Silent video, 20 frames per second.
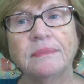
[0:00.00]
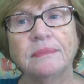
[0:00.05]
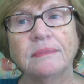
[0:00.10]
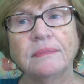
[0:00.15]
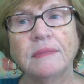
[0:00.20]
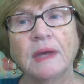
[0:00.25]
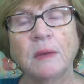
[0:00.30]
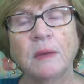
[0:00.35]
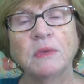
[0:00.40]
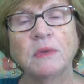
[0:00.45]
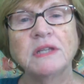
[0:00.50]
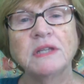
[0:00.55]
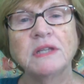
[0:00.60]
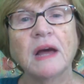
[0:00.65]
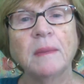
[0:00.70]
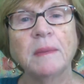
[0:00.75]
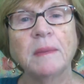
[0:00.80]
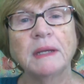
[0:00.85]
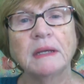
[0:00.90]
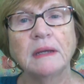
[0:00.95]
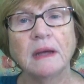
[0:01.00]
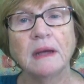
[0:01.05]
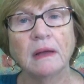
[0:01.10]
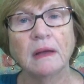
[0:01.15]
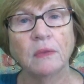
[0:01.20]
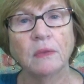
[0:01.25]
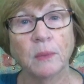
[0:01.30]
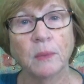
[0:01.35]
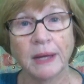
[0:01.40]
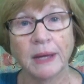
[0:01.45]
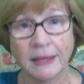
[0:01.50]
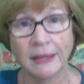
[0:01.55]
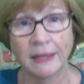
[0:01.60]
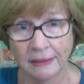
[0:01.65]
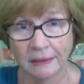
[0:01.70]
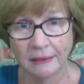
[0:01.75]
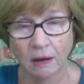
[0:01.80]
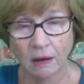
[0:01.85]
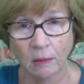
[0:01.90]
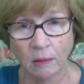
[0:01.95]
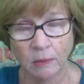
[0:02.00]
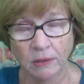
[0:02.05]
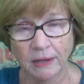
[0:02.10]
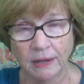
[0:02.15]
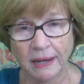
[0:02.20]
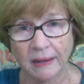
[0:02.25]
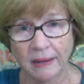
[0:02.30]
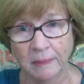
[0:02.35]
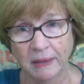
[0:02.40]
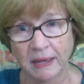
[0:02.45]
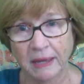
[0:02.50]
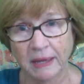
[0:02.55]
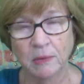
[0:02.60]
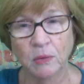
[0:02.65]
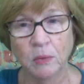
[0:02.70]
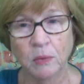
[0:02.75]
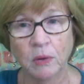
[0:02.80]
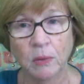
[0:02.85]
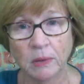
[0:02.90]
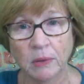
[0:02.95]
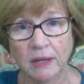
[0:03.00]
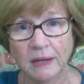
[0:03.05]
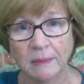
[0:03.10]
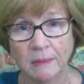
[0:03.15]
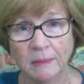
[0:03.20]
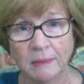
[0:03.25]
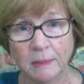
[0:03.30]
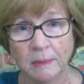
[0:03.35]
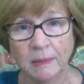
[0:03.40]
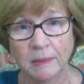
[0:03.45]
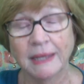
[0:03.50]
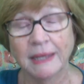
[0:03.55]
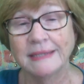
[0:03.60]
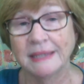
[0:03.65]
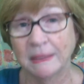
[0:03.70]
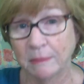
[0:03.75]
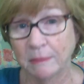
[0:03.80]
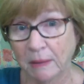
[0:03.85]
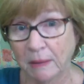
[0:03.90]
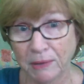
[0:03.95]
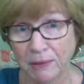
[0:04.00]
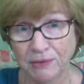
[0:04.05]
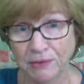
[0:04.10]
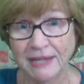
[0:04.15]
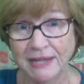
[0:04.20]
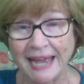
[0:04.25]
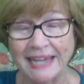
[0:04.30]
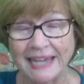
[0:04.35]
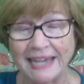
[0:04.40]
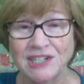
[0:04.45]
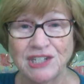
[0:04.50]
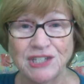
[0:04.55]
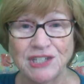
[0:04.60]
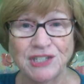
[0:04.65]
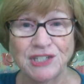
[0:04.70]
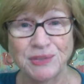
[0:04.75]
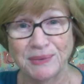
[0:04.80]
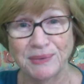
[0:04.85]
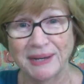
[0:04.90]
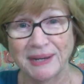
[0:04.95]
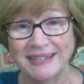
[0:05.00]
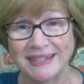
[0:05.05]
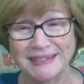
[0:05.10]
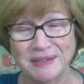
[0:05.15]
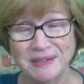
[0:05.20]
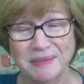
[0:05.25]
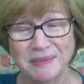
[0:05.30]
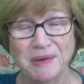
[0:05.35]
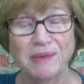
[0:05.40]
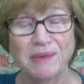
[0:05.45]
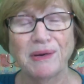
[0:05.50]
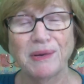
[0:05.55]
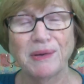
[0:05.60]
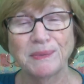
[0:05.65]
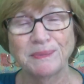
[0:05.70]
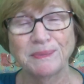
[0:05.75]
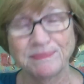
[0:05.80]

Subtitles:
we're stopping on the way in Auburn, Alabama, where we're going to be placing my mother's ashes to rest tomorrow.